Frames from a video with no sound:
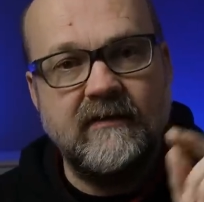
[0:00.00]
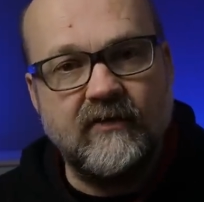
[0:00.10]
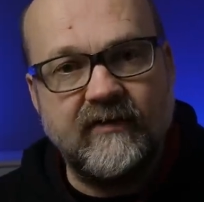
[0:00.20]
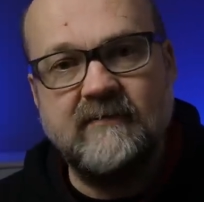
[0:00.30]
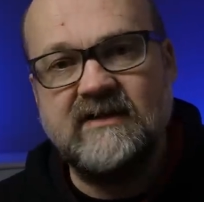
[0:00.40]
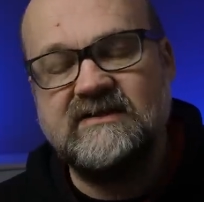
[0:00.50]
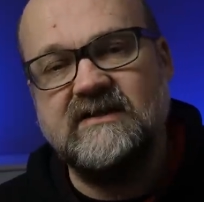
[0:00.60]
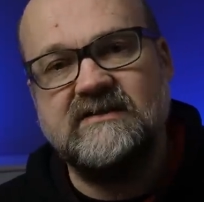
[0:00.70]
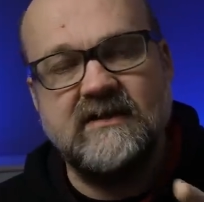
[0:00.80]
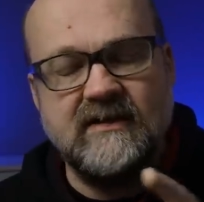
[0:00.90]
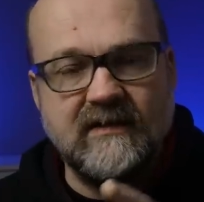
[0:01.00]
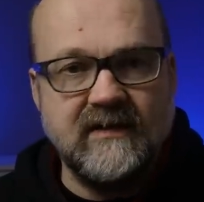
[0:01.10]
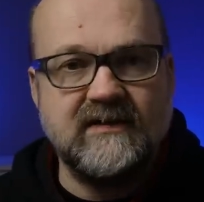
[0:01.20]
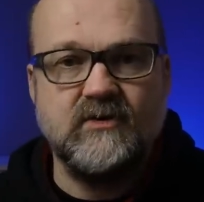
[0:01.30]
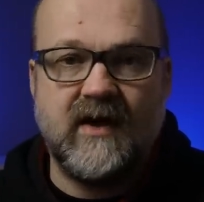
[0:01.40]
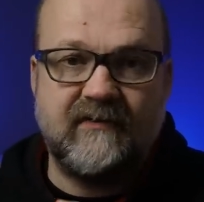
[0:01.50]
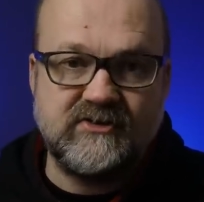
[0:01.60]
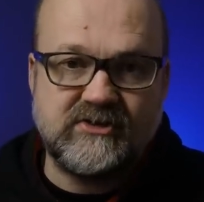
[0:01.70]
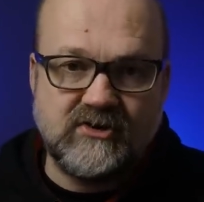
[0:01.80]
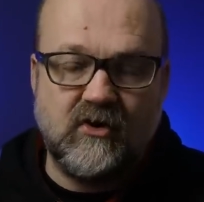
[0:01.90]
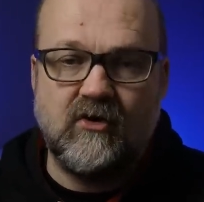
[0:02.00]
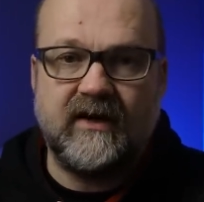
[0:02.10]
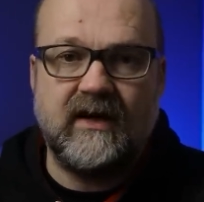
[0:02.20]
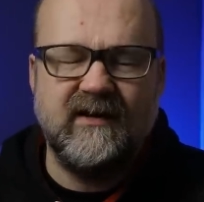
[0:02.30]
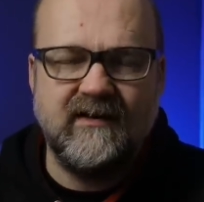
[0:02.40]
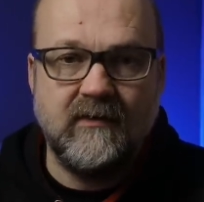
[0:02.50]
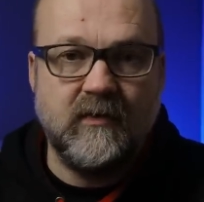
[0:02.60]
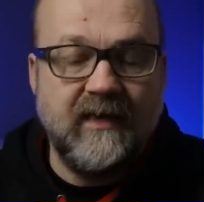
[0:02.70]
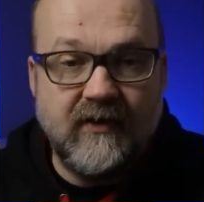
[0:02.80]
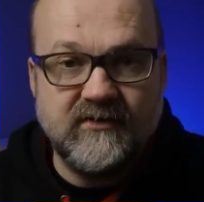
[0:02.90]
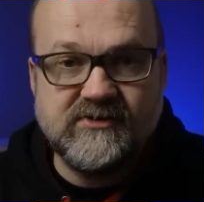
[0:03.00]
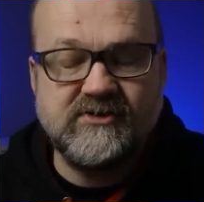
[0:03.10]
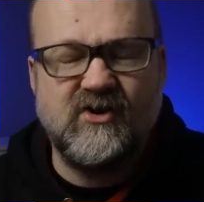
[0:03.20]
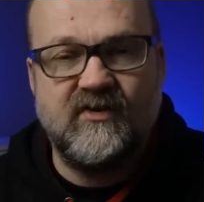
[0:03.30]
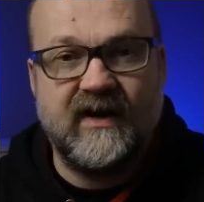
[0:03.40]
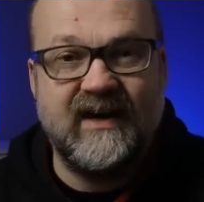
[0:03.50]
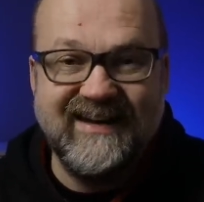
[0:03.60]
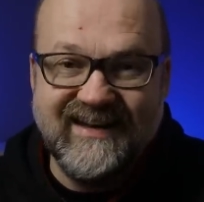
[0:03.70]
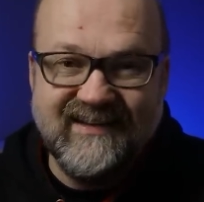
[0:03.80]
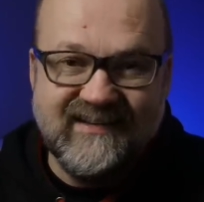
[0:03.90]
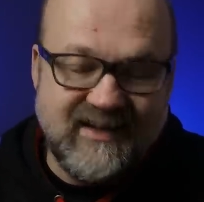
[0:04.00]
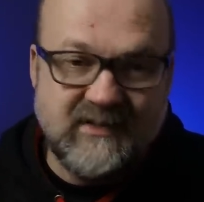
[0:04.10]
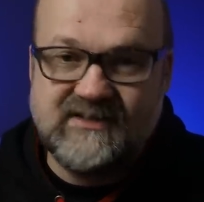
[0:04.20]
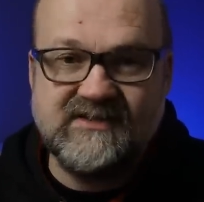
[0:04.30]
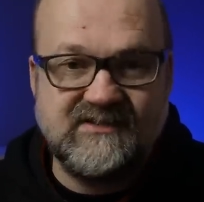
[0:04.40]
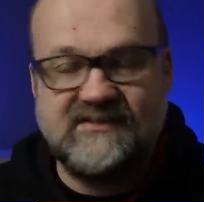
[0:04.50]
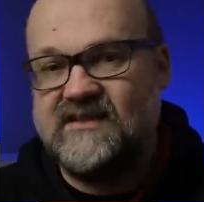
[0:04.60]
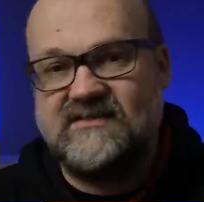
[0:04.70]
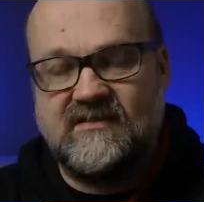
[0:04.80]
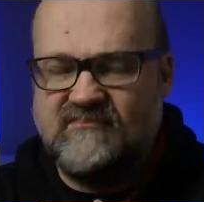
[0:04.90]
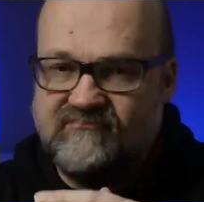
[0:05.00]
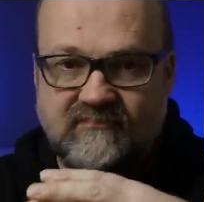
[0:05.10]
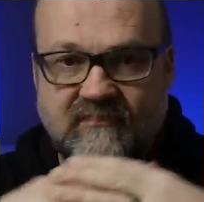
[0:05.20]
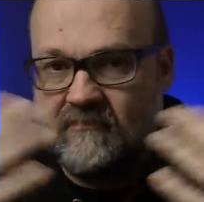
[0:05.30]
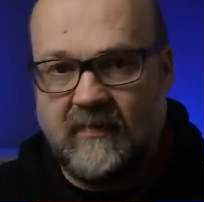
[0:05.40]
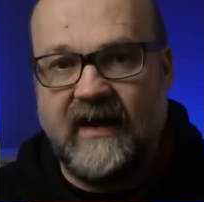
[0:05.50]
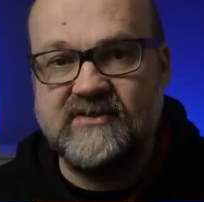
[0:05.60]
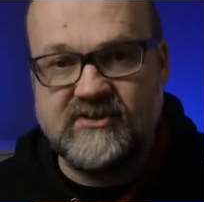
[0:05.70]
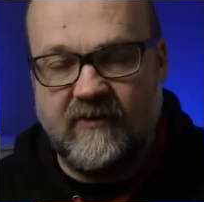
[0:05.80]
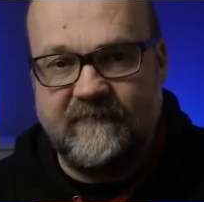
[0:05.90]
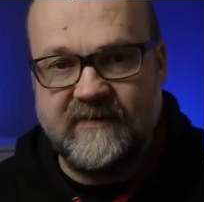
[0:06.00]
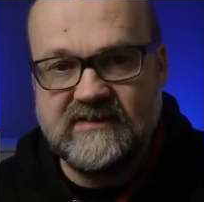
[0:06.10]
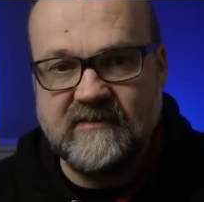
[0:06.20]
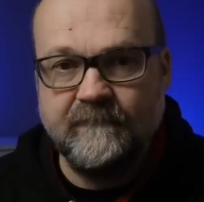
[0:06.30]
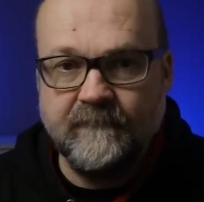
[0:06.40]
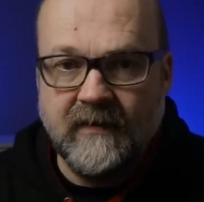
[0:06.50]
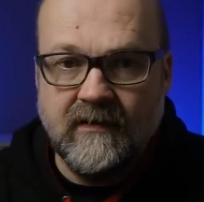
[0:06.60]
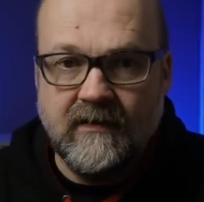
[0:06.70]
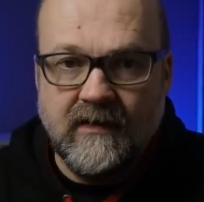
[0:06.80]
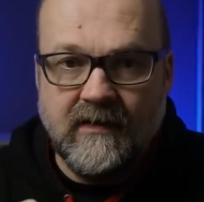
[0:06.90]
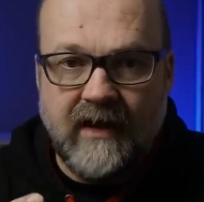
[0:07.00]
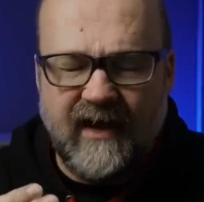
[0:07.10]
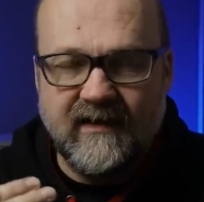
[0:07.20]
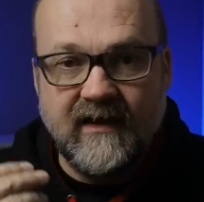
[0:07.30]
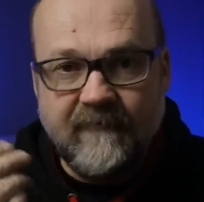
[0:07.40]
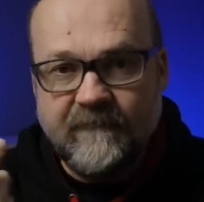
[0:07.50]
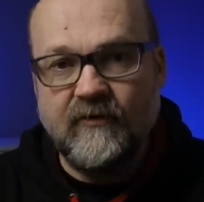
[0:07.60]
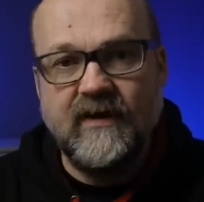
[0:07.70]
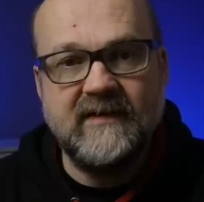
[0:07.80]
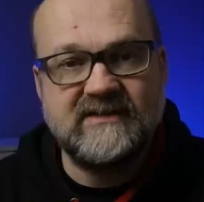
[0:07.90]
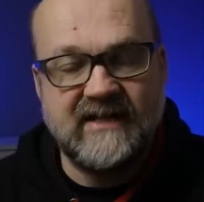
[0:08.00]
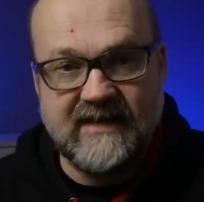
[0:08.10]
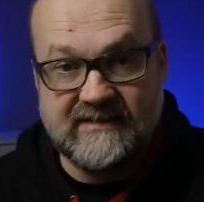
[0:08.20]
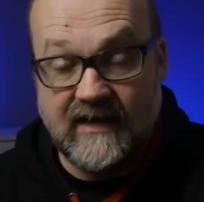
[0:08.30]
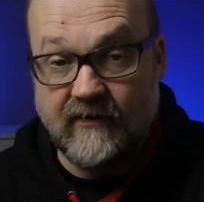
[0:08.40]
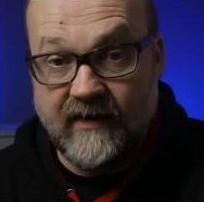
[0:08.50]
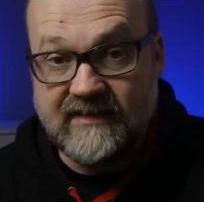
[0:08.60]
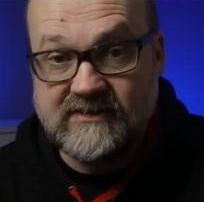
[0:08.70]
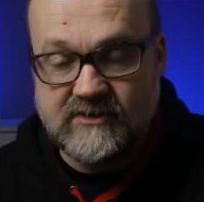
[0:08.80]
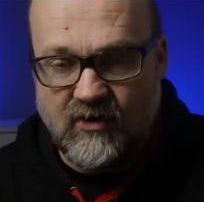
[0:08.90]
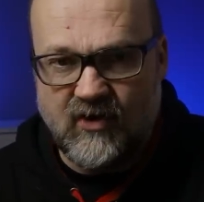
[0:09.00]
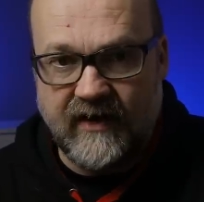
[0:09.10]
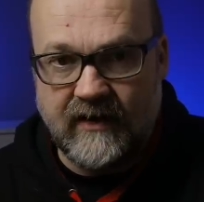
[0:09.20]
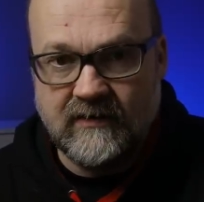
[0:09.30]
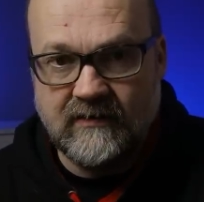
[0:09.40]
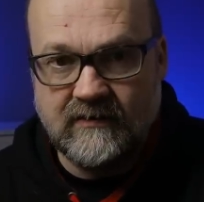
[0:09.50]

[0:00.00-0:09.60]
Your images need to have a story. Without a story, image is just plain surface. And if your image has a great story,